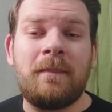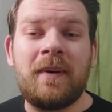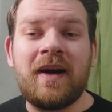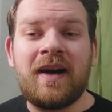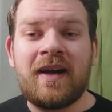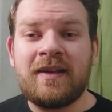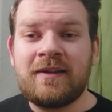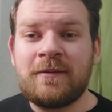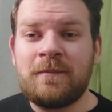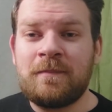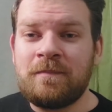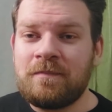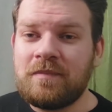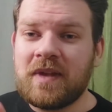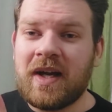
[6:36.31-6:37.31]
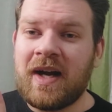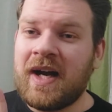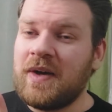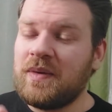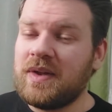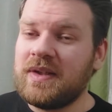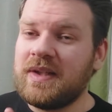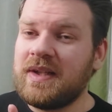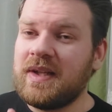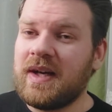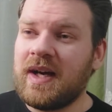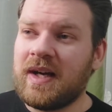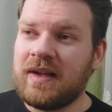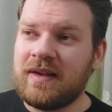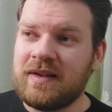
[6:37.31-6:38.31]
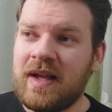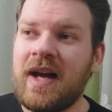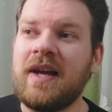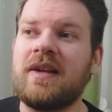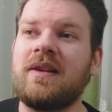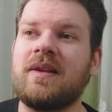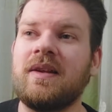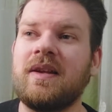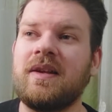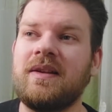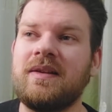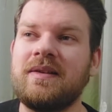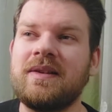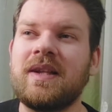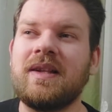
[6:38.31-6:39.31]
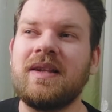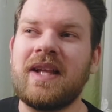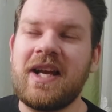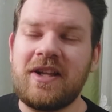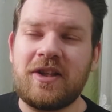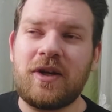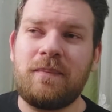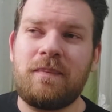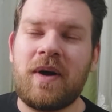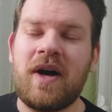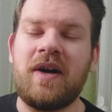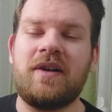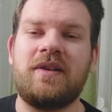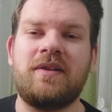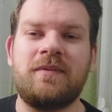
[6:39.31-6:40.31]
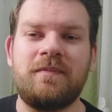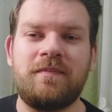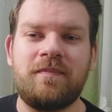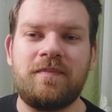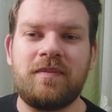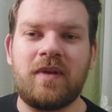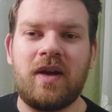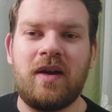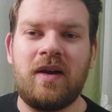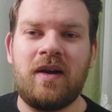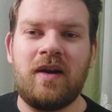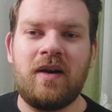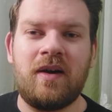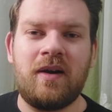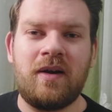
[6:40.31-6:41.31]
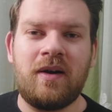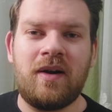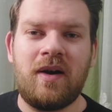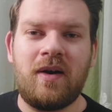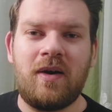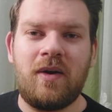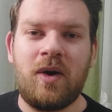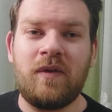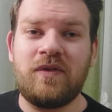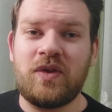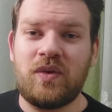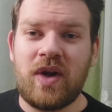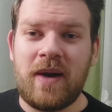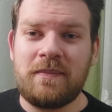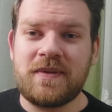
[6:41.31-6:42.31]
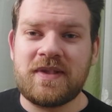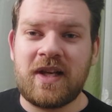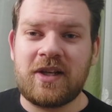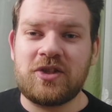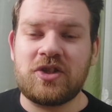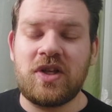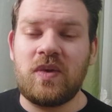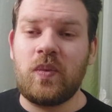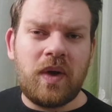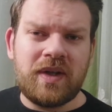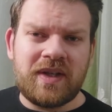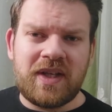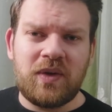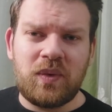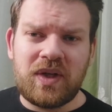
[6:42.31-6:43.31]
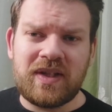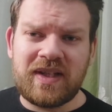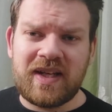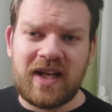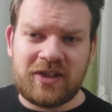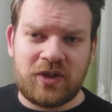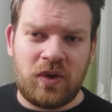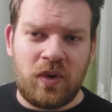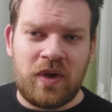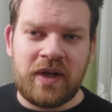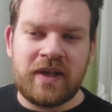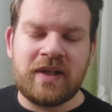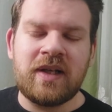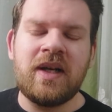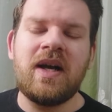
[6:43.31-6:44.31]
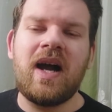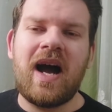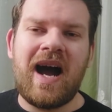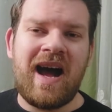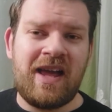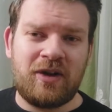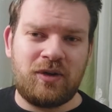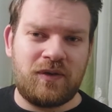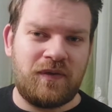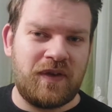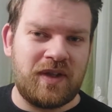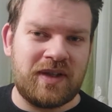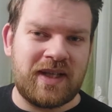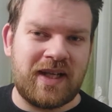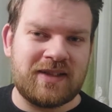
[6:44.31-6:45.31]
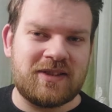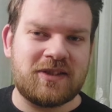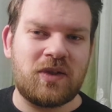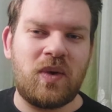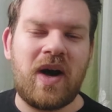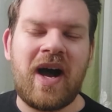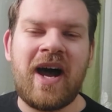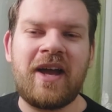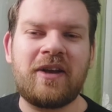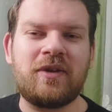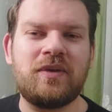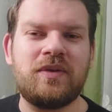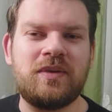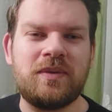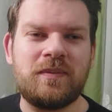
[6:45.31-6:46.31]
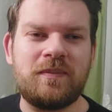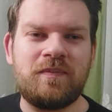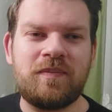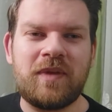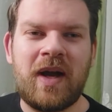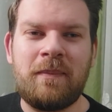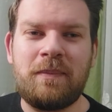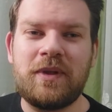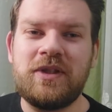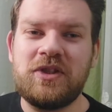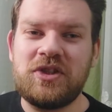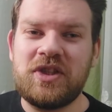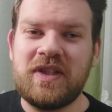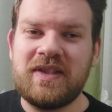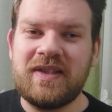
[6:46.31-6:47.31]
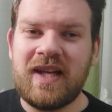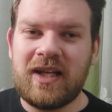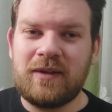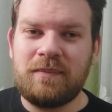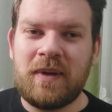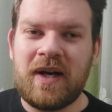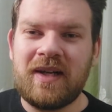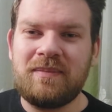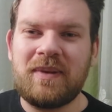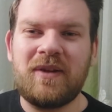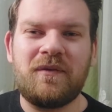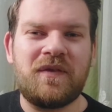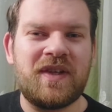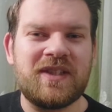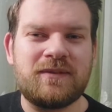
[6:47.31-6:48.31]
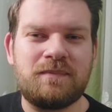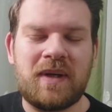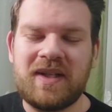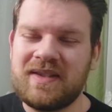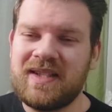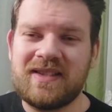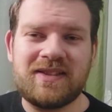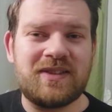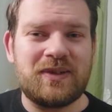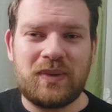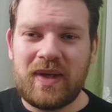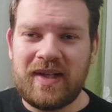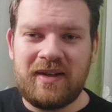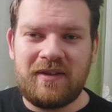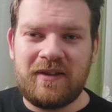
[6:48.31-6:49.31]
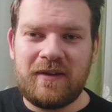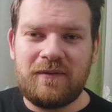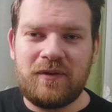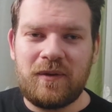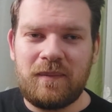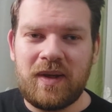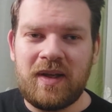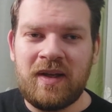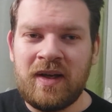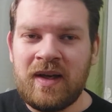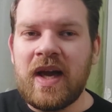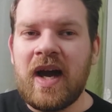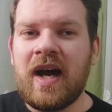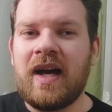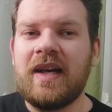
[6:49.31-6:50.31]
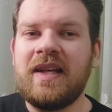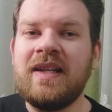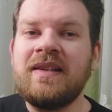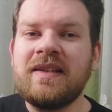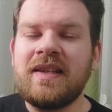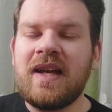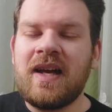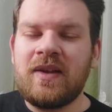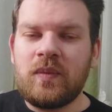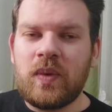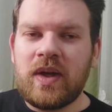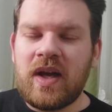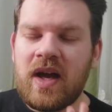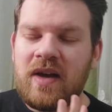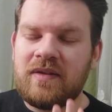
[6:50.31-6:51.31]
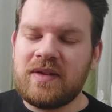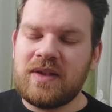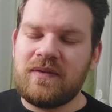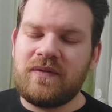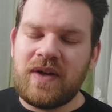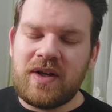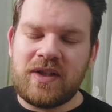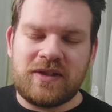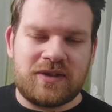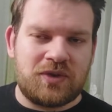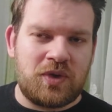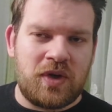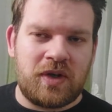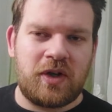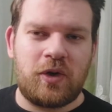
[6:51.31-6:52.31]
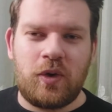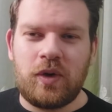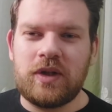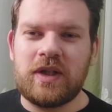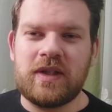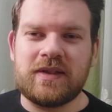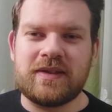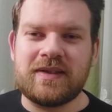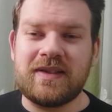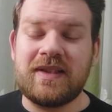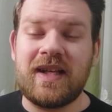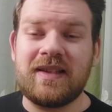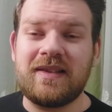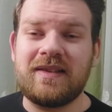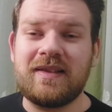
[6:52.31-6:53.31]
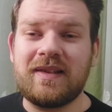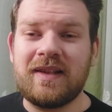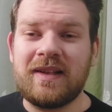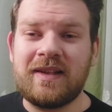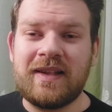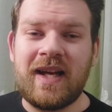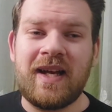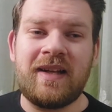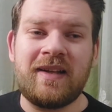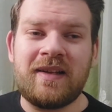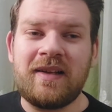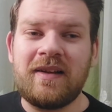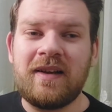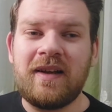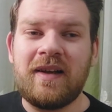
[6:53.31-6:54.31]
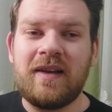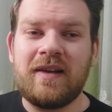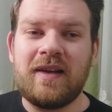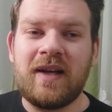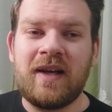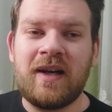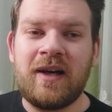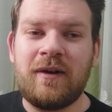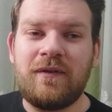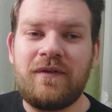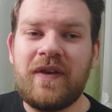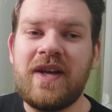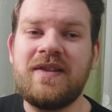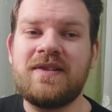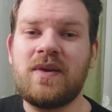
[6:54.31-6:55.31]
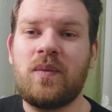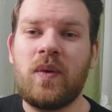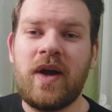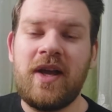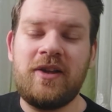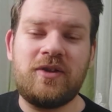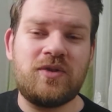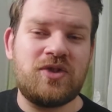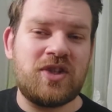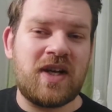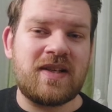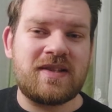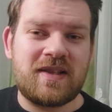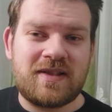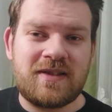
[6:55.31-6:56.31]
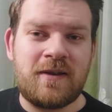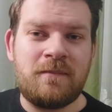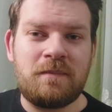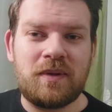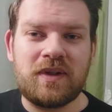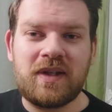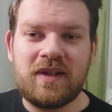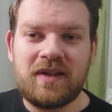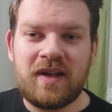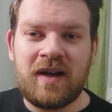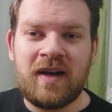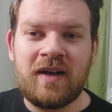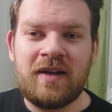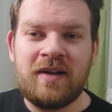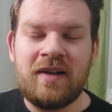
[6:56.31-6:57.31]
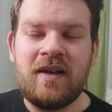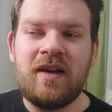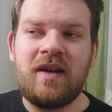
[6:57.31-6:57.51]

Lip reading: But I really liked the later part of the rap section. When he really got going, I could feel that, so I could appreciate that part, but the first part doesn't do anything for me. Yeah, in the end we have the very strong chorus that then fades away to just a simple guitar.